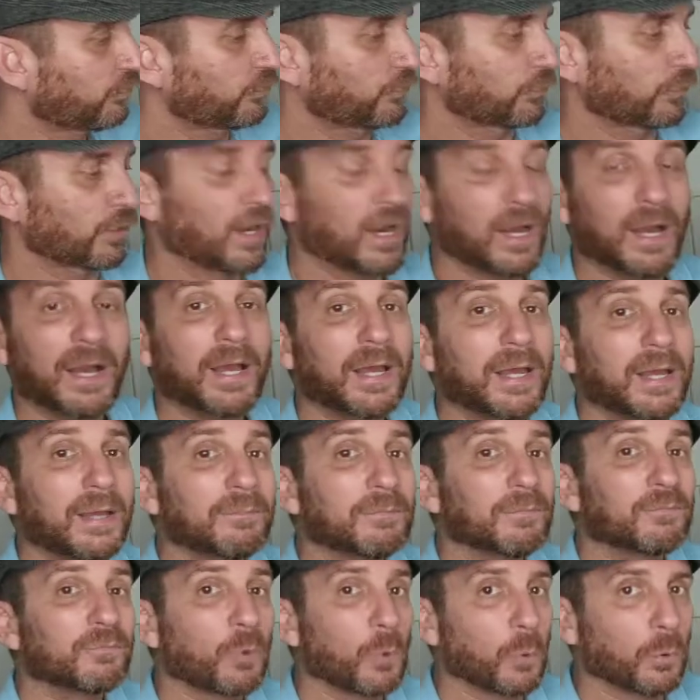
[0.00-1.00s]

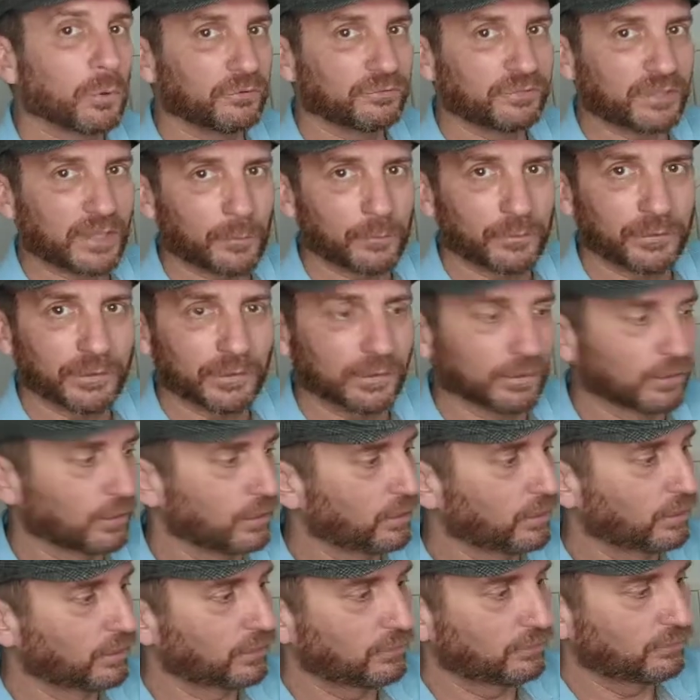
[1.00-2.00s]
subscribe, of course, I would
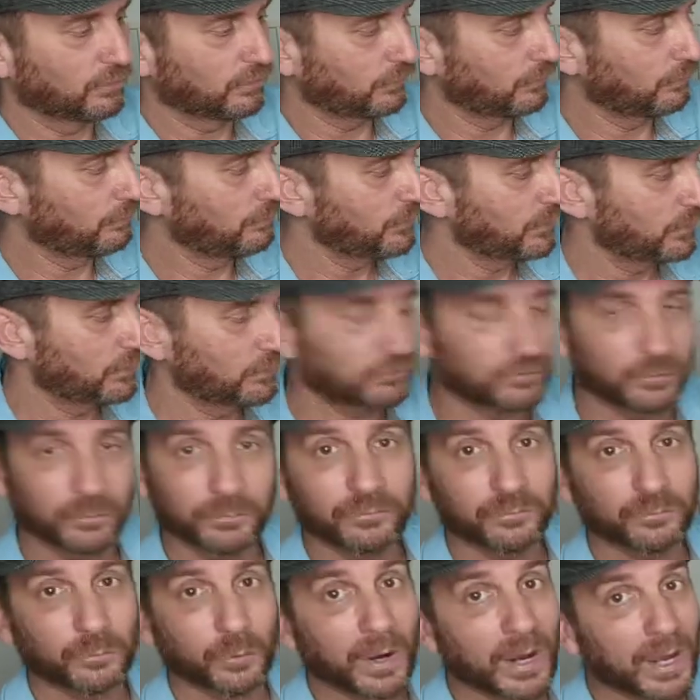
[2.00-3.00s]
love a
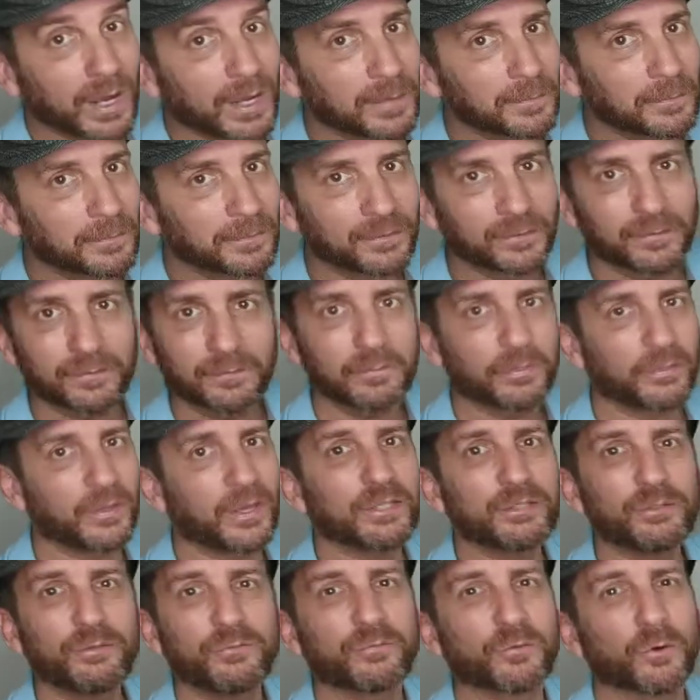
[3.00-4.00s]
subscriber.
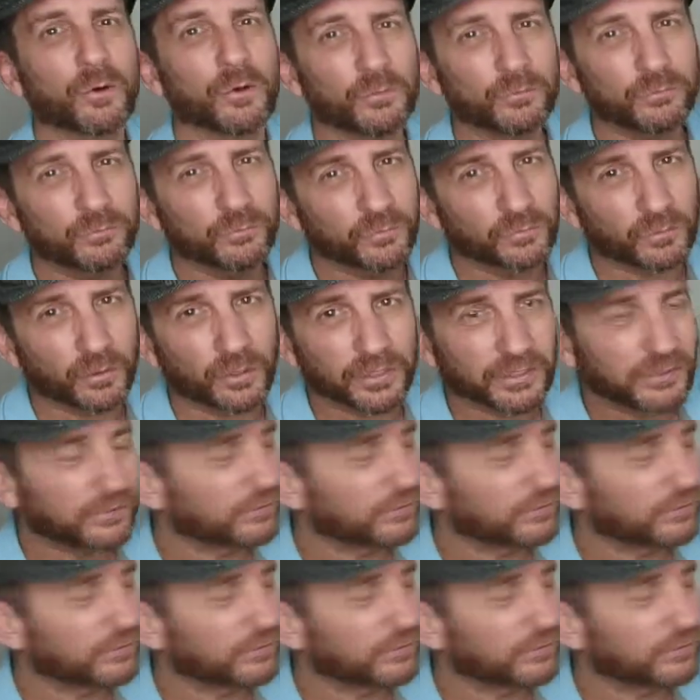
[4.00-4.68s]
Thank you for all those who have